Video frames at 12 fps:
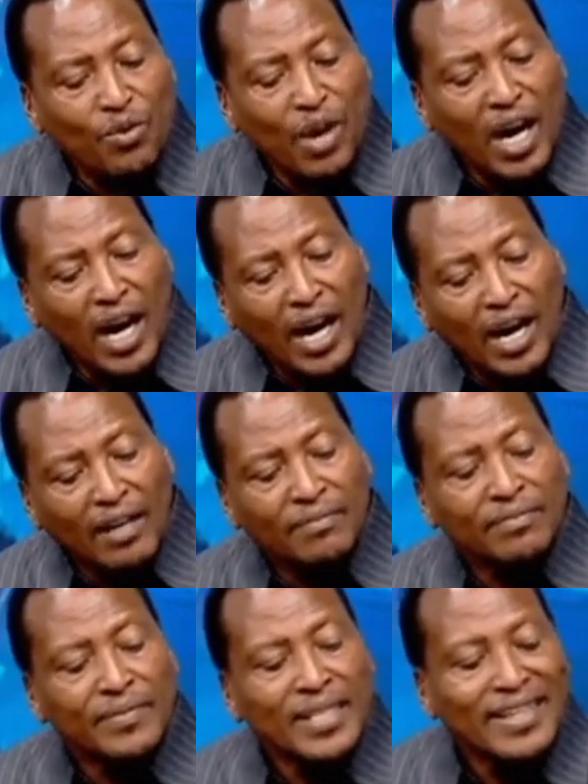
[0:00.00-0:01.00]
are,
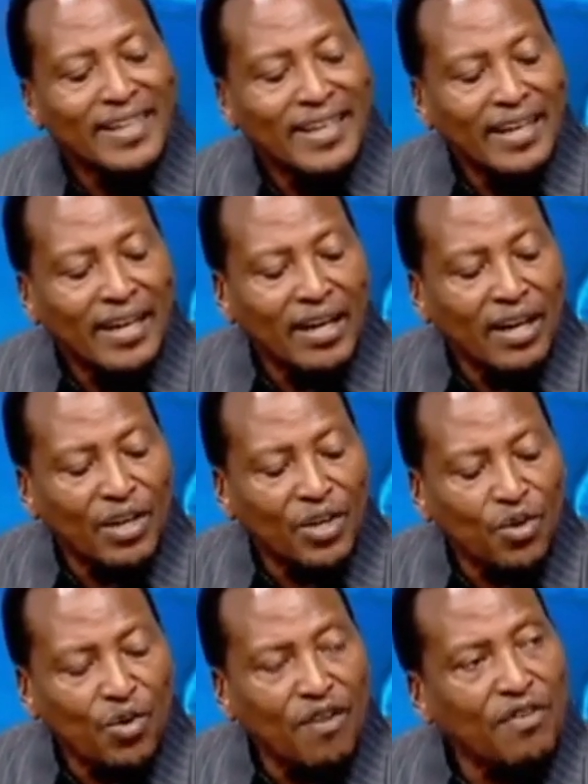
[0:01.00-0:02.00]

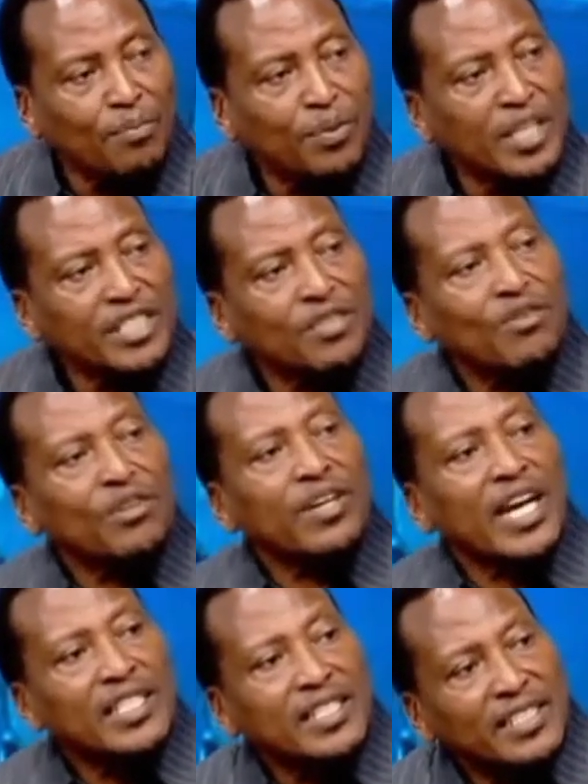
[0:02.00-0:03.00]
you have a political
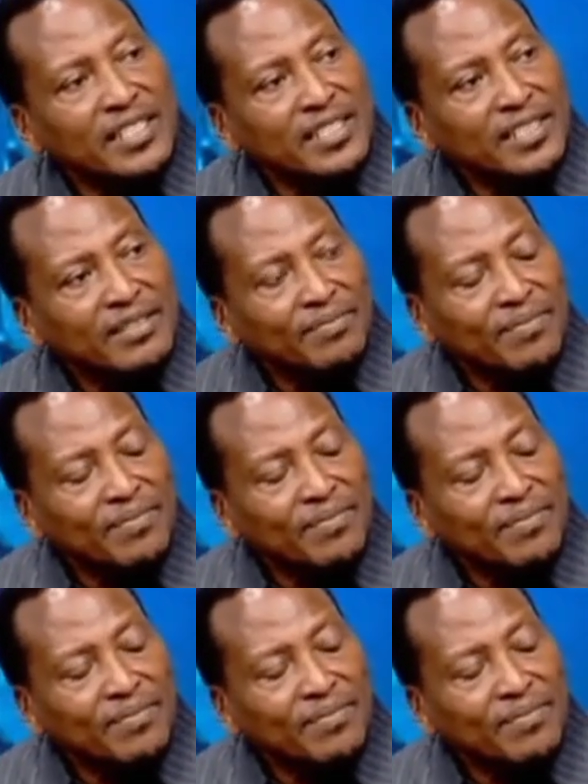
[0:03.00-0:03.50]
crisis.